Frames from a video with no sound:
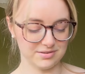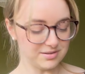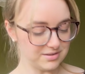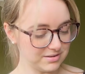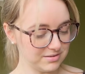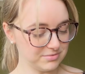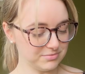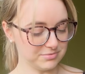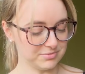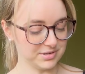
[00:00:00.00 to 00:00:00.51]

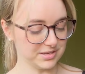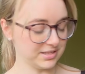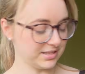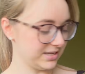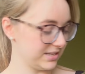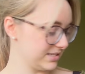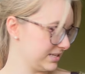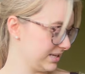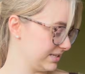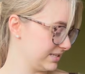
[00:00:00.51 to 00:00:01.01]
really
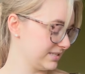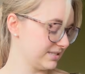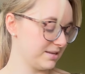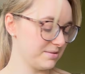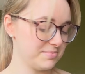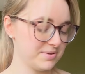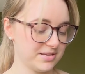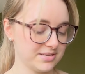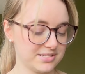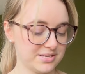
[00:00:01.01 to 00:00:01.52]
intensely
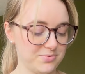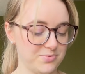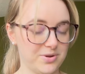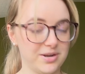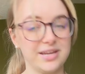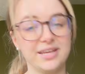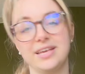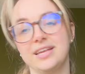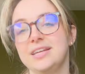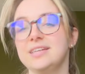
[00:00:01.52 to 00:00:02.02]
because I want
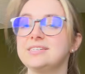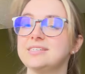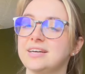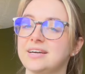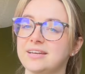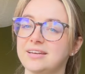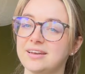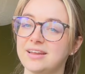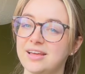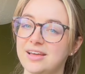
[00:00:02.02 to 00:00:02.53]
to get it
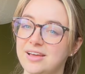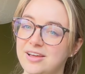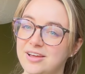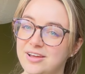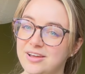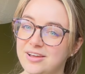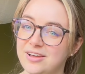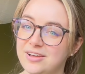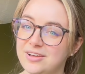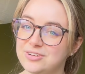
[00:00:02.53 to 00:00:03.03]
done
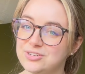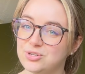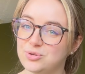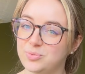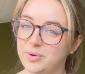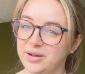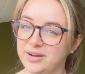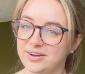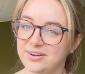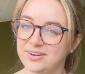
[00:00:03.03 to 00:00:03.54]
to
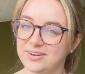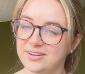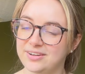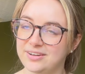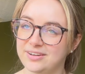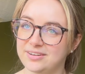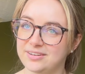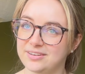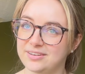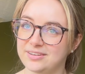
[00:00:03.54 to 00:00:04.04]
wear
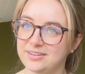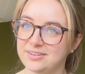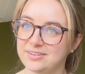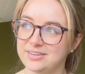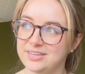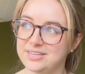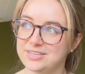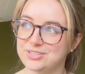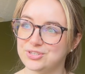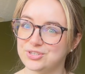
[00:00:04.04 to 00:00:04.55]

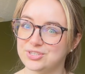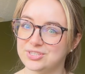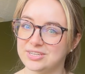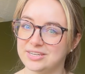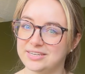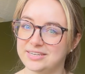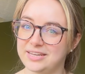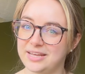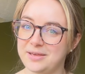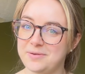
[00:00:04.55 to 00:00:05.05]
on Easter
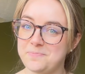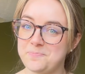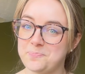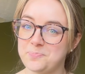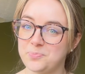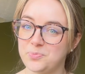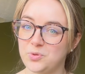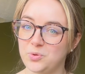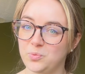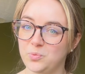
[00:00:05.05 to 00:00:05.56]
Sunday,
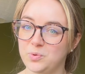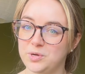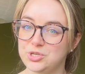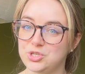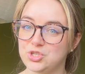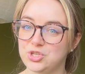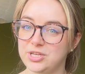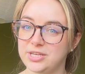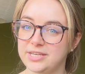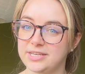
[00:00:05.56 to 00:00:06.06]

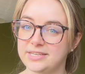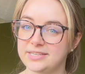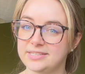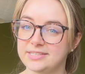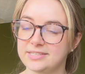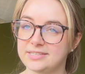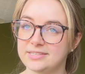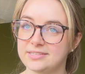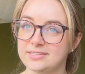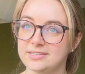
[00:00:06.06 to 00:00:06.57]
which
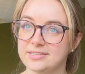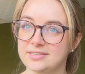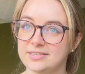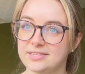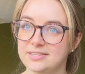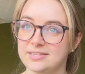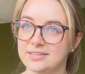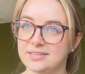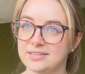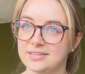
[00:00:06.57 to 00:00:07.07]
is
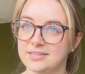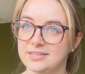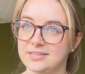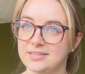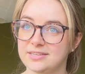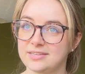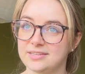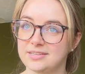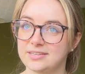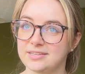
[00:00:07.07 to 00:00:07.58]

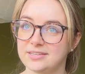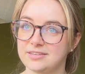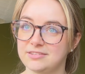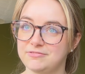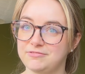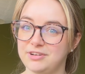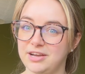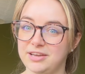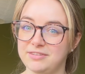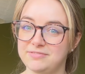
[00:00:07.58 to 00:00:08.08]

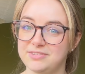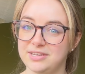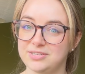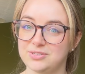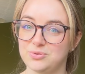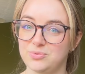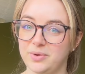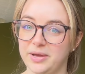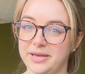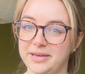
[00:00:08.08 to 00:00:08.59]
5 days
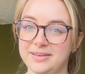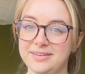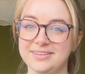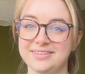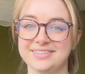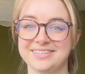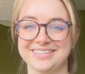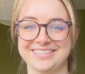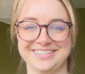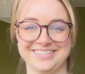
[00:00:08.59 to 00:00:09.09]
away.
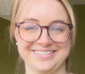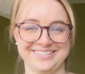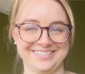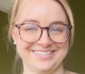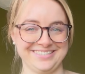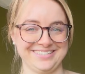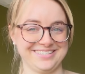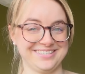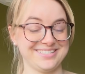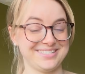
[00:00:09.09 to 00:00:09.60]

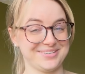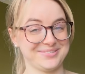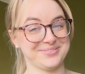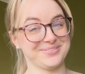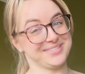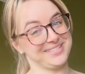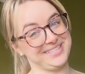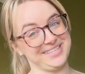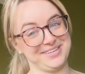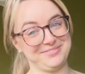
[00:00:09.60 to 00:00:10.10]
So
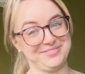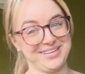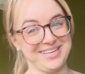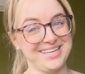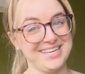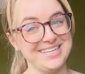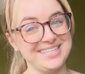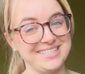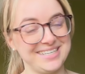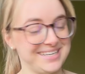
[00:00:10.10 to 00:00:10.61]
we'll see if I
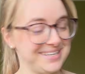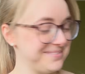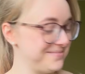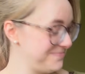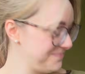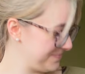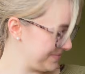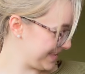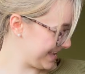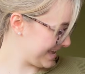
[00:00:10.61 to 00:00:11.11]
get it
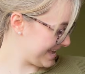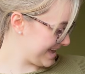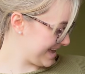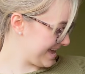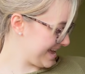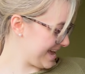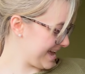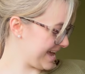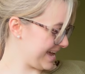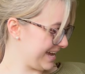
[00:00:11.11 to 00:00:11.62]
done.
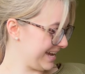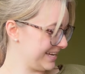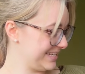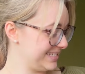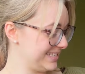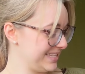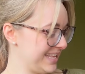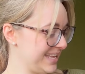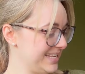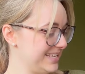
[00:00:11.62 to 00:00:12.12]
And
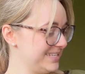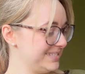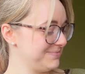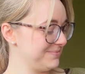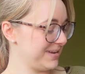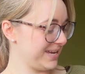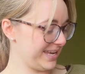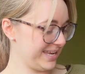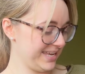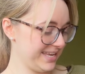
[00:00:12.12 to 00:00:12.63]
that is
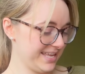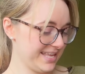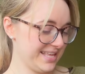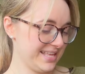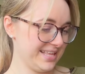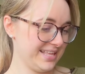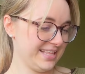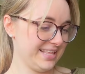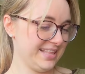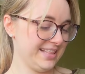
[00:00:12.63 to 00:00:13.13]
my
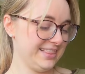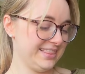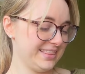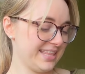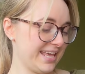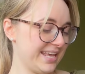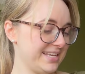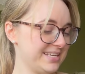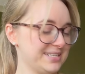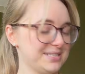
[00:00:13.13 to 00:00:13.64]

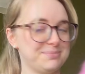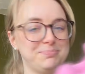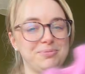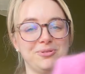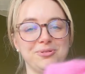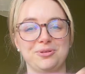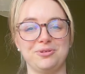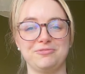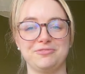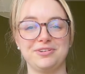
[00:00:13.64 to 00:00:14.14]
Lakes
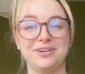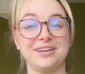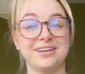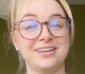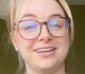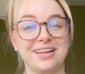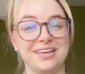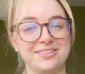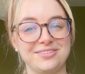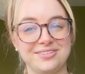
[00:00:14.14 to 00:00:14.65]
pullover,
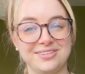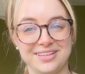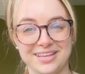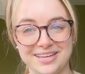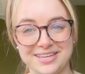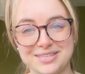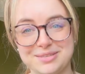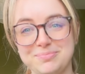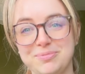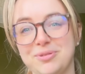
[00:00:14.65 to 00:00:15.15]
another
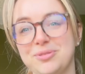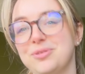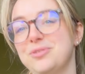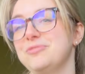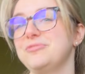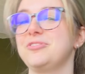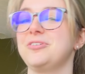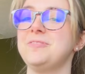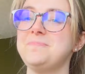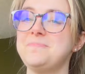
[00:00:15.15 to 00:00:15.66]
Lakes
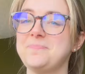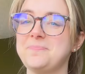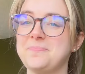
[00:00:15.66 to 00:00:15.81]
pullover.